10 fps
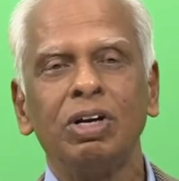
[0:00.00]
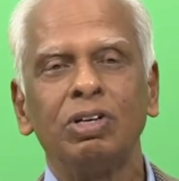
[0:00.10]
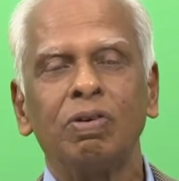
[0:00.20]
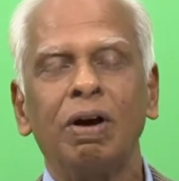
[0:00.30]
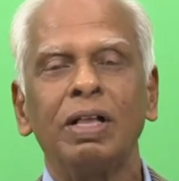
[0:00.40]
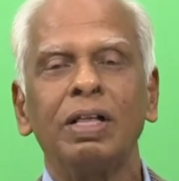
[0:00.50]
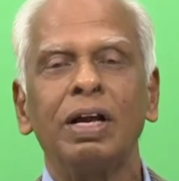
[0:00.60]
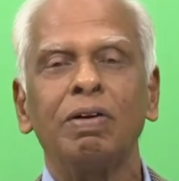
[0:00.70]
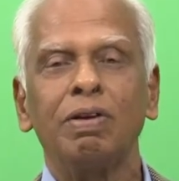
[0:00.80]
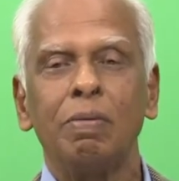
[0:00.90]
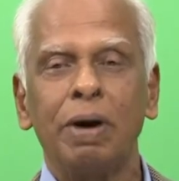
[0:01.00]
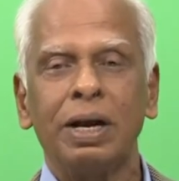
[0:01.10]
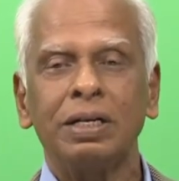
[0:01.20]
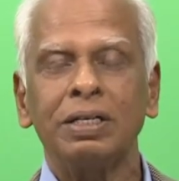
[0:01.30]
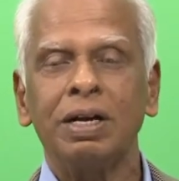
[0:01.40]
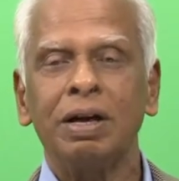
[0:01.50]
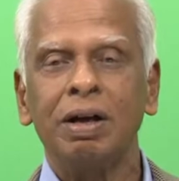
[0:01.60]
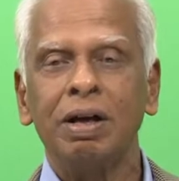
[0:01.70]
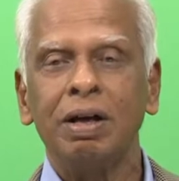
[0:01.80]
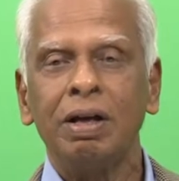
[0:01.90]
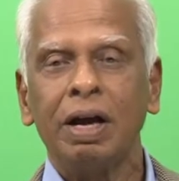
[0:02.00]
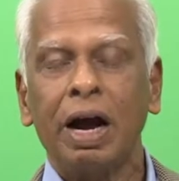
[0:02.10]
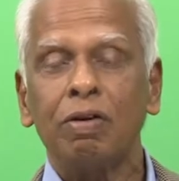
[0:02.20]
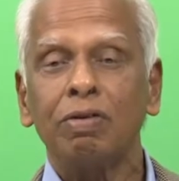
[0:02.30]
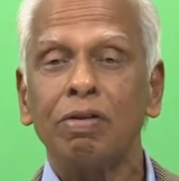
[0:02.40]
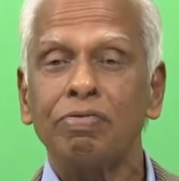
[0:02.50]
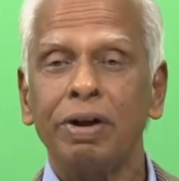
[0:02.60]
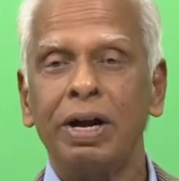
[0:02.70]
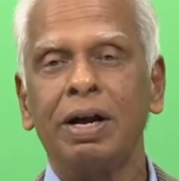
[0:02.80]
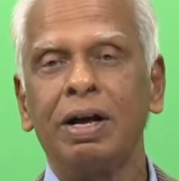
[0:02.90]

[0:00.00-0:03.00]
So Gandhari was embarrassed and was afraid.